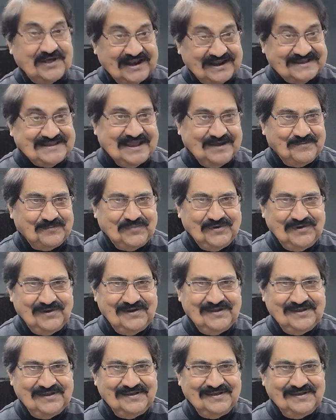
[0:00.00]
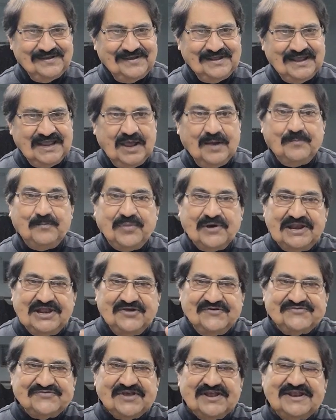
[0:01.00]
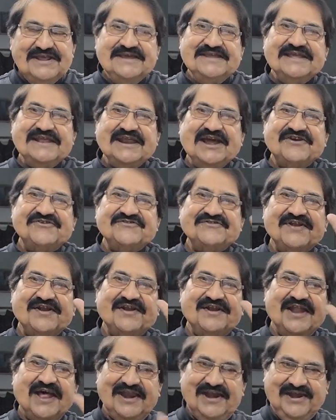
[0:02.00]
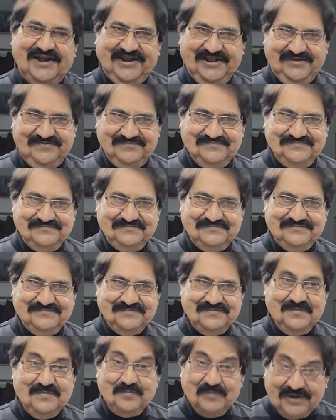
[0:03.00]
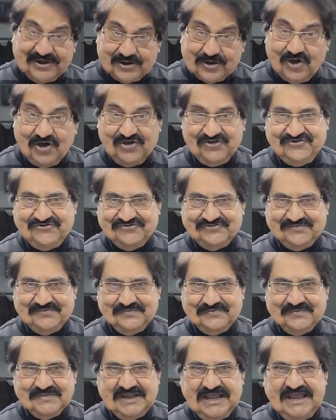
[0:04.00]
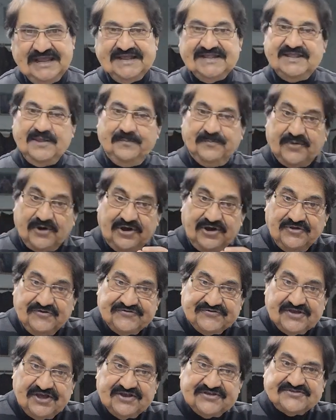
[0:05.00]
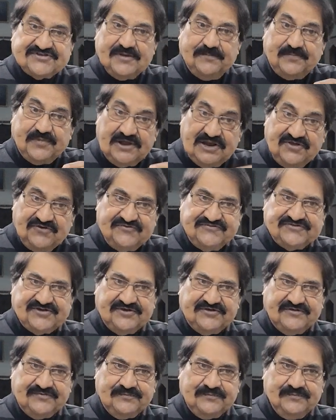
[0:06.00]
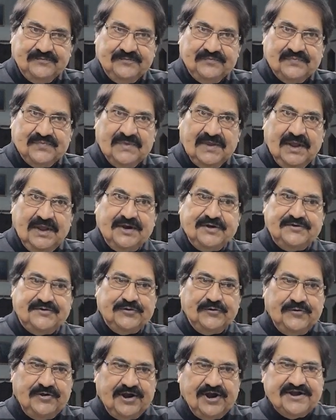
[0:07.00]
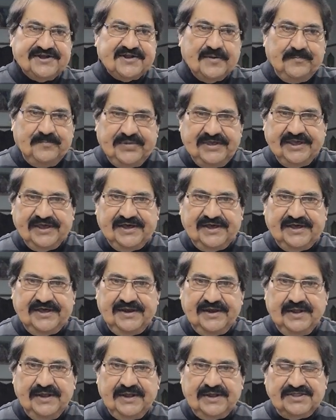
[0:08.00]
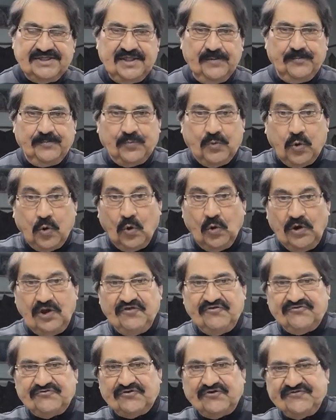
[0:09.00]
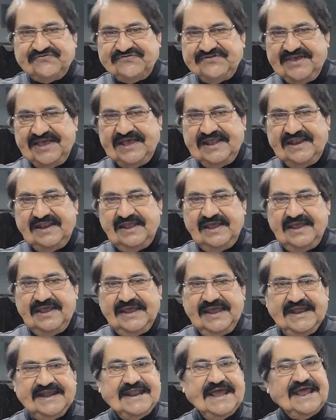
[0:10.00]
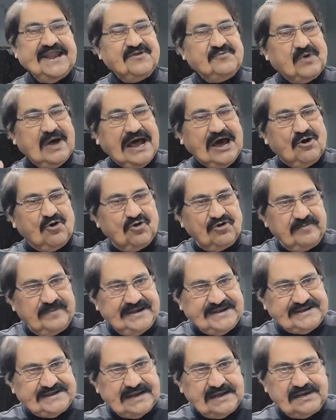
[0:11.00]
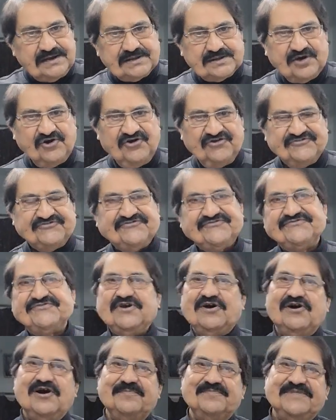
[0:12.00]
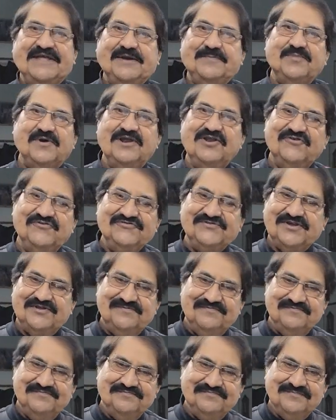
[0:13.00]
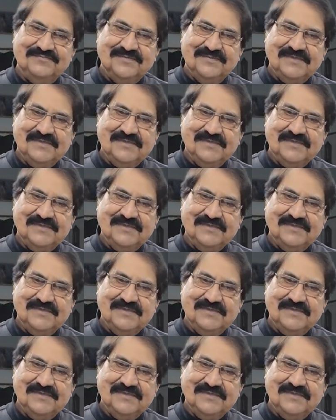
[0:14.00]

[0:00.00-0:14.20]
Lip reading: For example, pollution is an externality because the producers of pollution do not bear the full social and environmental costs of that pollution.